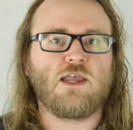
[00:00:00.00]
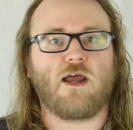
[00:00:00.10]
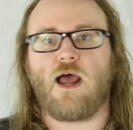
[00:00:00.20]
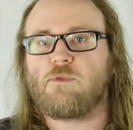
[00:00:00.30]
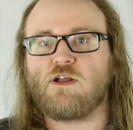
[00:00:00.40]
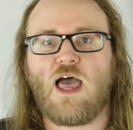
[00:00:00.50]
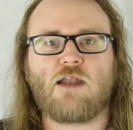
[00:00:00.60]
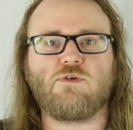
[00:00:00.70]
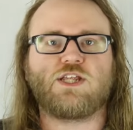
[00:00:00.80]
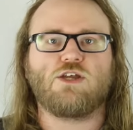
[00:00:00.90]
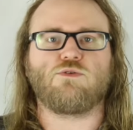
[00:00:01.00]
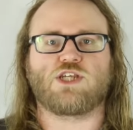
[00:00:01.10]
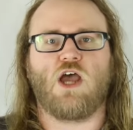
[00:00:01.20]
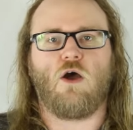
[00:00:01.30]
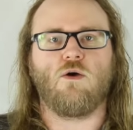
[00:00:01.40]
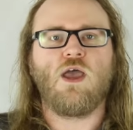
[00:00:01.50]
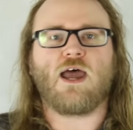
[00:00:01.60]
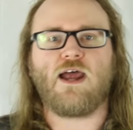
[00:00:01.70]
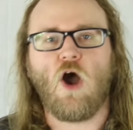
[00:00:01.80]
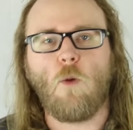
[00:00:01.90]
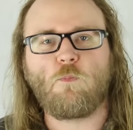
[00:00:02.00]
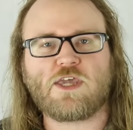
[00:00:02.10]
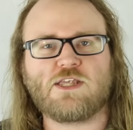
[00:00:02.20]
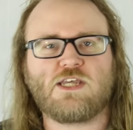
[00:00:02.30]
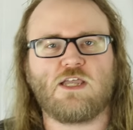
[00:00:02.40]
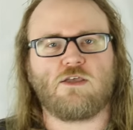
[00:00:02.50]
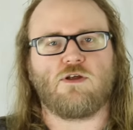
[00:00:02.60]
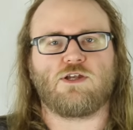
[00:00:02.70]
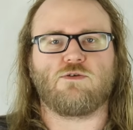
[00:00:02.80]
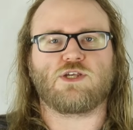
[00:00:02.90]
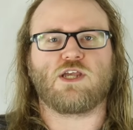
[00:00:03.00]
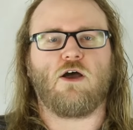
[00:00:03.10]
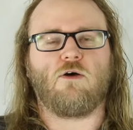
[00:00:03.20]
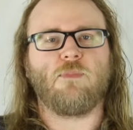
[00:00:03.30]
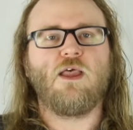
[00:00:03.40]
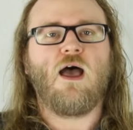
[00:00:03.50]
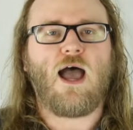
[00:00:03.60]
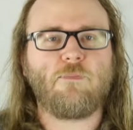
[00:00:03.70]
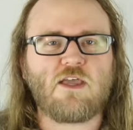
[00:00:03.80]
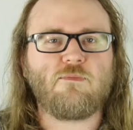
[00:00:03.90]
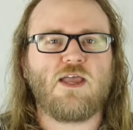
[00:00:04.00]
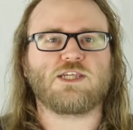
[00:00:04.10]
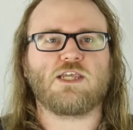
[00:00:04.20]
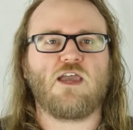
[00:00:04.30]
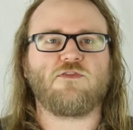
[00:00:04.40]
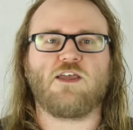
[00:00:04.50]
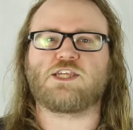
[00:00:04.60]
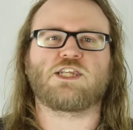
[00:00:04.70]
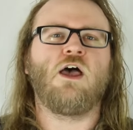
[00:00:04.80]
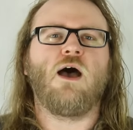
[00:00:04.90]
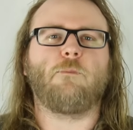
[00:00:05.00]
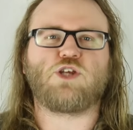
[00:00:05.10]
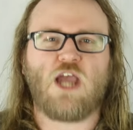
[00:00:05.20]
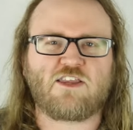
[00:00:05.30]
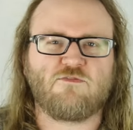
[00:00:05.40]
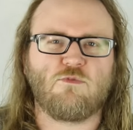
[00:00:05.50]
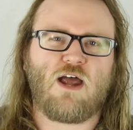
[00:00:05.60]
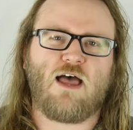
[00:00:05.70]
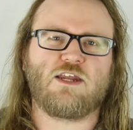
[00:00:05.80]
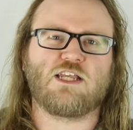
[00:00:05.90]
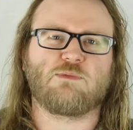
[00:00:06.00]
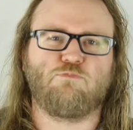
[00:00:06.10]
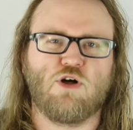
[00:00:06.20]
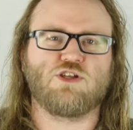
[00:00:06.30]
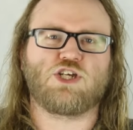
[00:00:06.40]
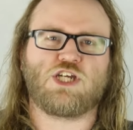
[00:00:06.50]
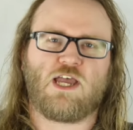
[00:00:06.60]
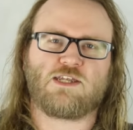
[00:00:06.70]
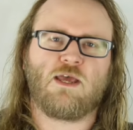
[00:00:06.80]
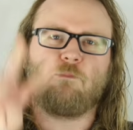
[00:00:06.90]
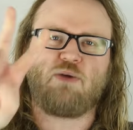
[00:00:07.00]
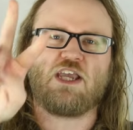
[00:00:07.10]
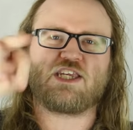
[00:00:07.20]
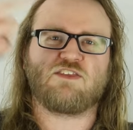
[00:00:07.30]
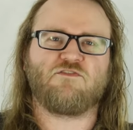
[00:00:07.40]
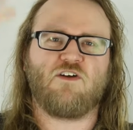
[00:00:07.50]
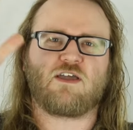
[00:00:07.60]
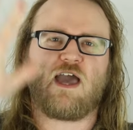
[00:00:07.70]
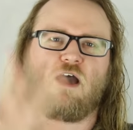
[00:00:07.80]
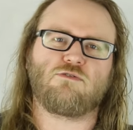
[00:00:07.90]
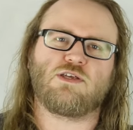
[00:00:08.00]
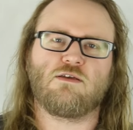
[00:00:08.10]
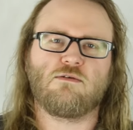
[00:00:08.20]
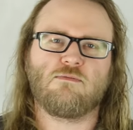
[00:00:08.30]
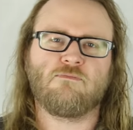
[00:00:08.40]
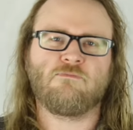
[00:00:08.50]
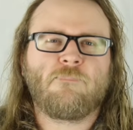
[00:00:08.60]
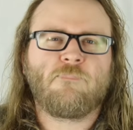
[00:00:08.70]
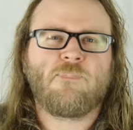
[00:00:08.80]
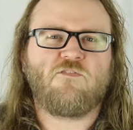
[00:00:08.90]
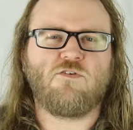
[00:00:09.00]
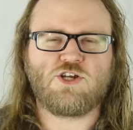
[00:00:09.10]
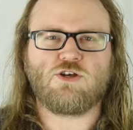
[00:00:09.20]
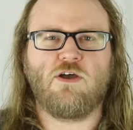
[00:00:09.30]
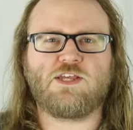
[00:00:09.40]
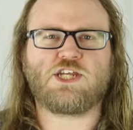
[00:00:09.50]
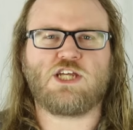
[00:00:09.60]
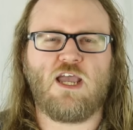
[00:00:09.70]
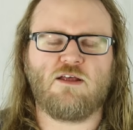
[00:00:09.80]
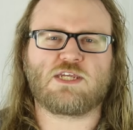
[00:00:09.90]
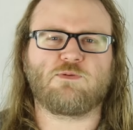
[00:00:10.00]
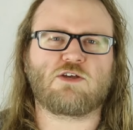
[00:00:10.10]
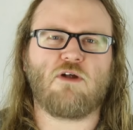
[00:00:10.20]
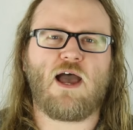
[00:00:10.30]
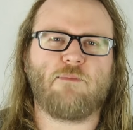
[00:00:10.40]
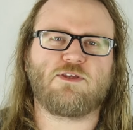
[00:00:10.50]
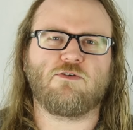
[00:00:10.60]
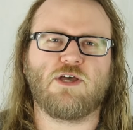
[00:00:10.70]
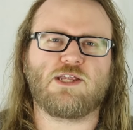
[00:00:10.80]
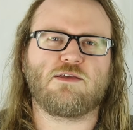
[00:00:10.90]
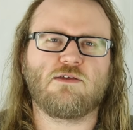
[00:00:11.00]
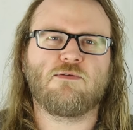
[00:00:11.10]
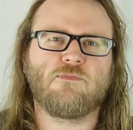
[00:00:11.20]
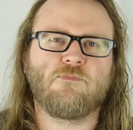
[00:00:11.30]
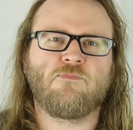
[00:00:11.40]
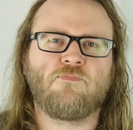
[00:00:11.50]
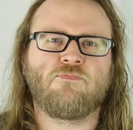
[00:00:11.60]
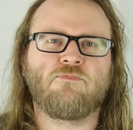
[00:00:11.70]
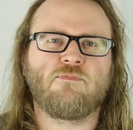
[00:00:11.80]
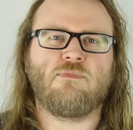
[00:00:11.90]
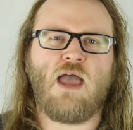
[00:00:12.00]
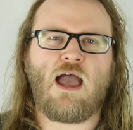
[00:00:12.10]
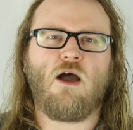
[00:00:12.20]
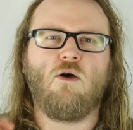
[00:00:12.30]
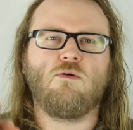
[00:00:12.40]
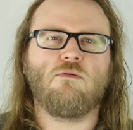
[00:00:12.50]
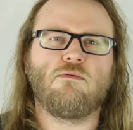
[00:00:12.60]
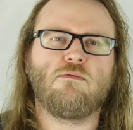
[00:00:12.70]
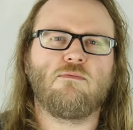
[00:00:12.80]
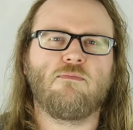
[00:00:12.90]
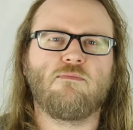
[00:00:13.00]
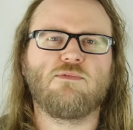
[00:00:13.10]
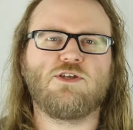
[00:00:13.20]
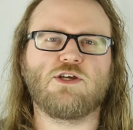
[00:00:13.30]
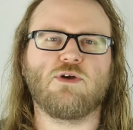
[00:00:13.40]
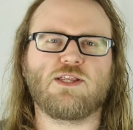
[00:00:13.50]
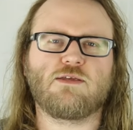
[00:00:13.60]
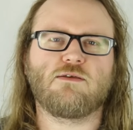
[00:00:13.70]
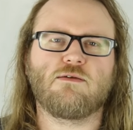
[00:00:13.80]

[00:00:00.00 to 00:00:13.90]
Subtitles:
Yet I'm glad we do so, and I hope we continue to do so. I'm the Amazing Atheist. Objective morality is bullshit. Peace the fuck out. If you enjoy this channel, subscribe to it. Now. Do it.